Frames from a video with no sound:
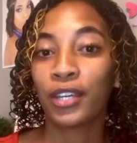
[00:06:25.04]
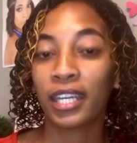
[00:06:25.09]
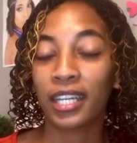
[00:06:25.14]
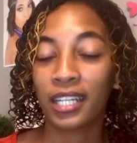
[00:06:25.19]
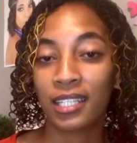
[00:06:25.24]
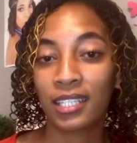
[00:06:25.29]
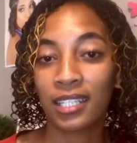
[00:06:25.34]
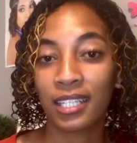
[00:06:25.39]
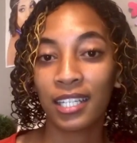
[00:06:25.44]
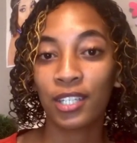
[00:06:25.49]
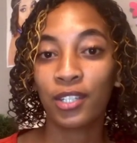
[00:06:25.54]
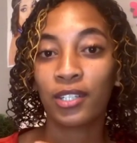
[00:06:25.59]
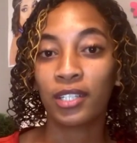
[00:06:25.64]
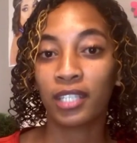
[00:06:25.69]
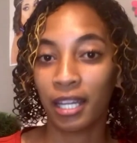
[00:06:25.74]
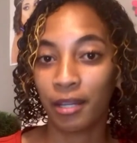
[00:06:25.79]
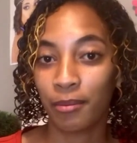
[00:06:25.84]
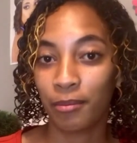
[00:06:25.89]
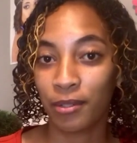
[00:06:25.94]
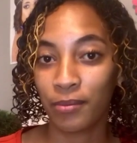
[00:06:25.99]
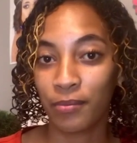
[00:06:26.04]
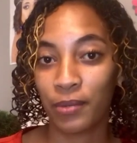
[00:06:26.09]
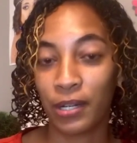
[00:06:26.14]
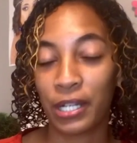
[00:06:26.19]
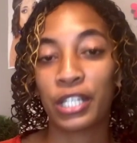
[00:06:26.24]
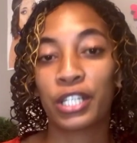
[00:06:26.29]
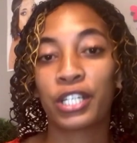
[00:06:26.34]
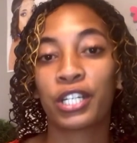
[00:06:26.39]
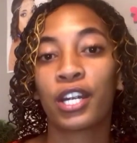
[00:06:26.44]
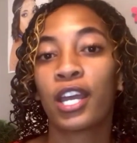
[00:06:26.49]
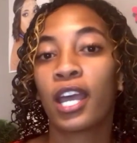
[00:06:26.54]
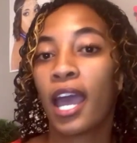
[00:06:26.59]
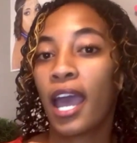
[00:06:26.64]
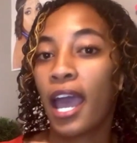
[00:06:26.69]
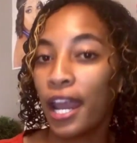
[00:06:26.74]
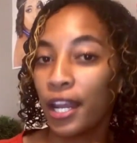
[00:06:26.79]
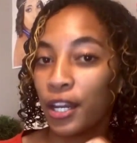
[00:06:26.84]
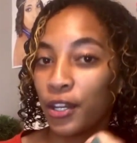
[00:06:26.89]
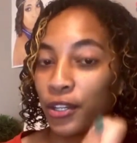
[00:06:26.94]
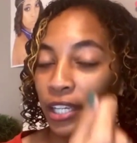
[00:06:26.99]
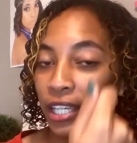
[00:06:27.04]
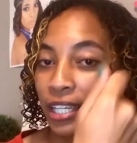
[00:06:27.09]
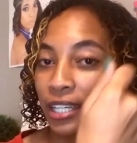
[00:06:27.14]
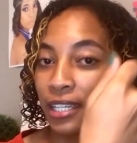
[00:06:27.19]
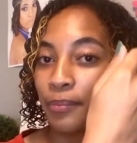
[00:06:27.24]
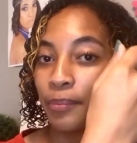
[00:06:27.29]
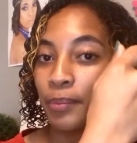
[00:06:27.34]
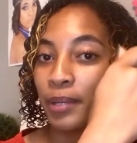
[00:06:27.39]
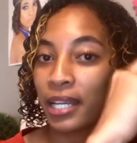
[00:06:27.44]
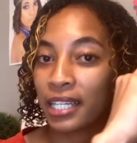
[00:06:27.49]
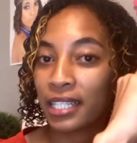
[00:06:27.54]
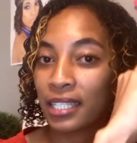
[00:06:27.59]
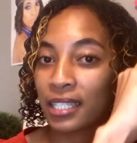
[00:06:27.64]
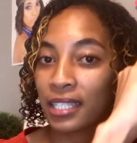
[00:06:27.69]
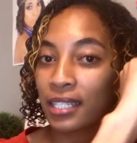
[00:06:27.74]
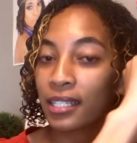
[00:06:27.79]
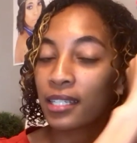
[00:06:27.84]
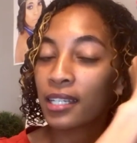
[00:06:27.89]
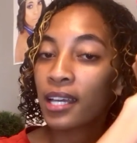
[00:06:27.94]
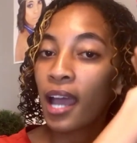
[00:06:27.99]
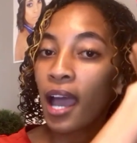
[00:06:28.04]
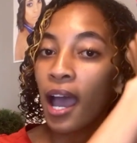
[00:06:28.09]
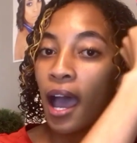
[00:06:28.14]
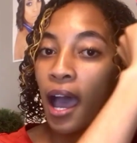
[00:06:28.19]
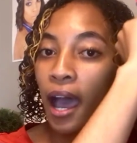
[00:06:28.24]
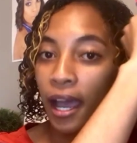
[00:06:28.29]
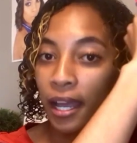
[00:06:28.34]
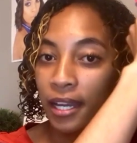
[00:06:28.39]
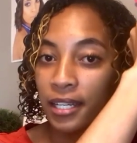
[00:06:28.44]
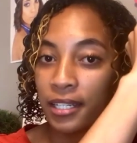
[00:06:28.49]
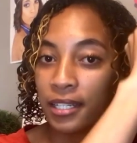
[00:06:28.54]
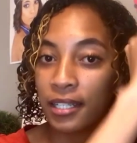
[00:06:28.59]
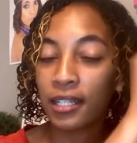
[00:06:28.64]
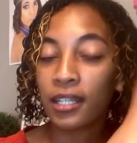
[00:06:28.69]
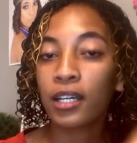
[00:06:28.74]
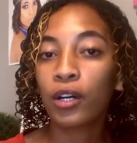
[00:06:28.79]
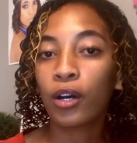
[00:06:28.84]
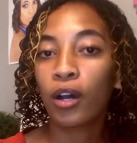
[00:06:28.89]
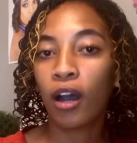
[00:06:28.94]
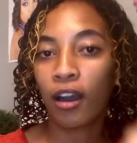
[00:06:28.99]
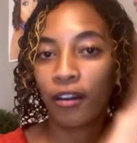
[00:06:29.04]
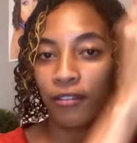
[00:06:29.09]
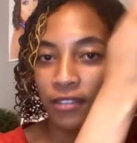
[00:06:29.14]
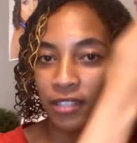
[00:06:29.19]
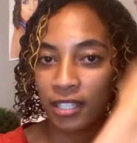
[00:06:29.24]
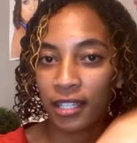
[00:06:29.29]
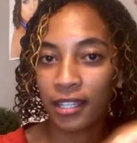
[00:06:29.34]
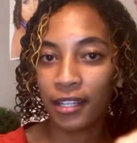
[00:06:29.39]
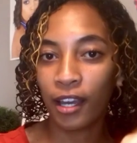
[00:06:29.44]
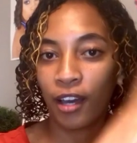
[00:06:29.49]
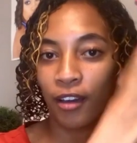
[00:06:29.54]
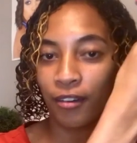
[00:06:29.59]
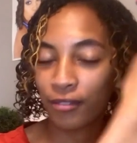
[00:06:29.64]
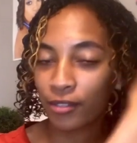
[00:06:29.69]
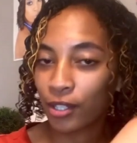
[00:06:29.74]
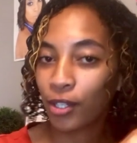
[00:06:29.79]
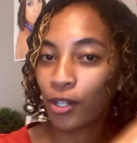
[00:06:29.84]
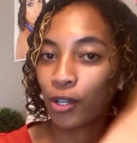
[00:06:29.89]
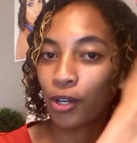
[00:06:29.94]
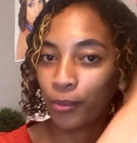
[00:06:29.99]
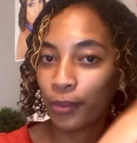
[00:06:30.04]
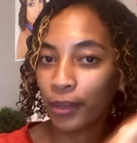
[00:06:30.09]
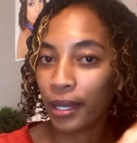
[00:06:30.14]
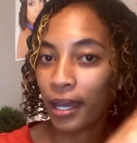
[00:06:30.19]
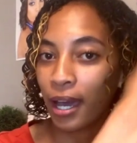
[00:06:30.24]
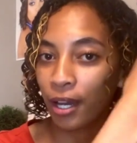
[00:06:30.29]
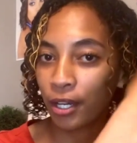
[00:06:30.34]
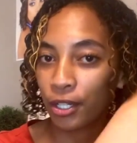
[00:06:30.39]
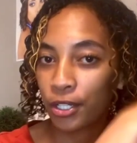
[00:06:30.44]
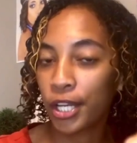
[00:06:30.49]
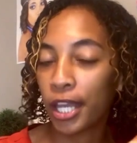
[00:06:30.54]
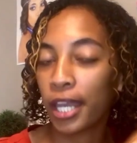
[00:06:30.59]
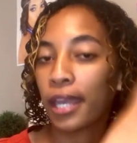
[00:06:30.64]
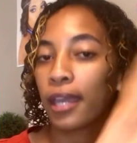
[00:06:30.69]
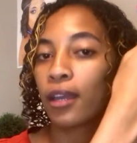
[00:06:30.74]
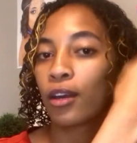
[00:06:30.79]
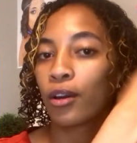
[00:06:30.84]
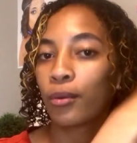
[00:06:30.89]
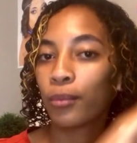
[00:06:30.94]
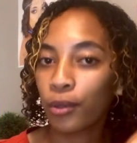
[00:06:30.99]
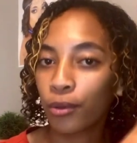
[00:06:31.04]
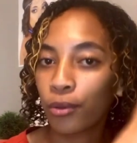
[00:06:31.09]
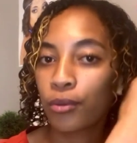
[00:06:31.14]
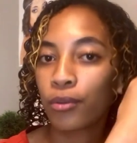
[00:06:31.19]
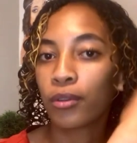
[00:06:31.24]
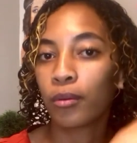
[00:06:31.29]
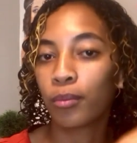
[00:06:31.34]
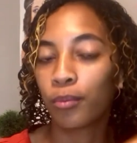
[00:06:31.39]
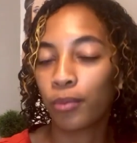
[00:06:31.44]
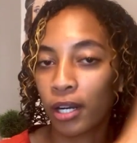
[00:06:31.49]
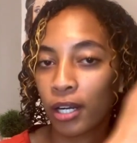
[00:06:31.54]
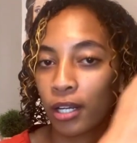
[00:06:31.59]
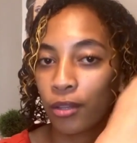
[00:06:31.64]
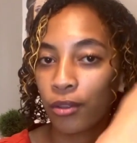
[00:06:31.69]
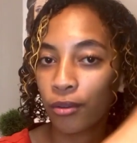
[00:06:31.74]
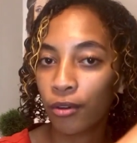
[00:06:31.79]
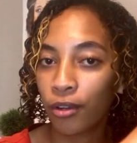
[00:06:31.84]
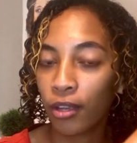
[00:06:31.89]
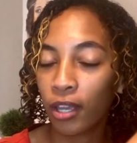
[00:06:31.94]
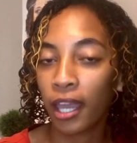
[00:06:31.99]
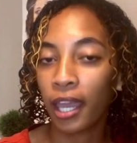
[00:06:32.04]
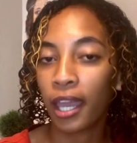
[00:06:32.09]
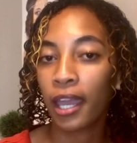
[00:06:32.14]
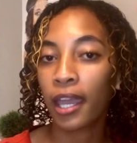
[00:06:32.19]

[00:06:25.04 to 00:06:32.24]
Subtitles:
you can take your Denman brush and you can place it under, obviously after combing out your hair, combing through the product through your